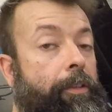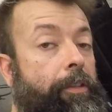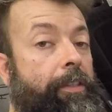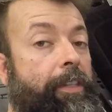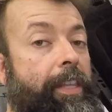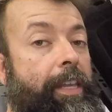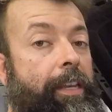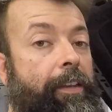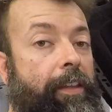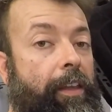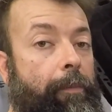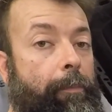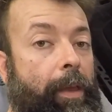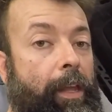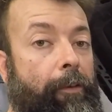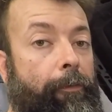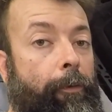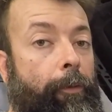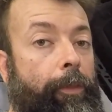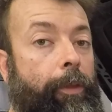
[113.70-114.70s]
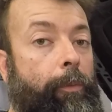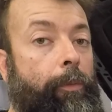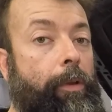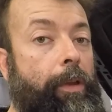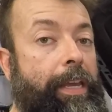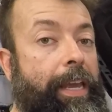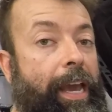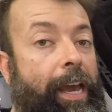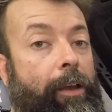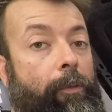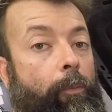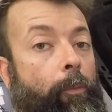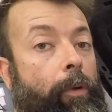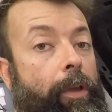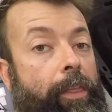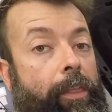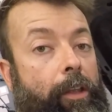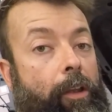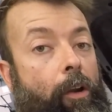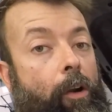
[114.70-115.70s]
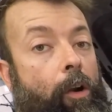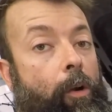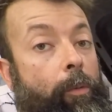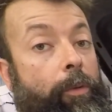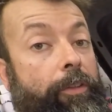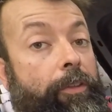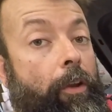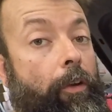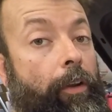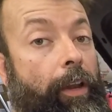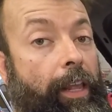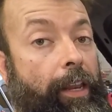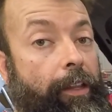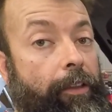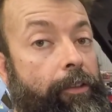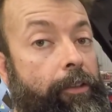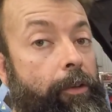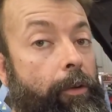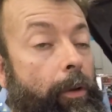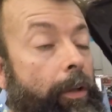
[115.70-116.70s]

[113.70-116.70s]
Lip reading: this is the intake manifold that we got when the car was donated to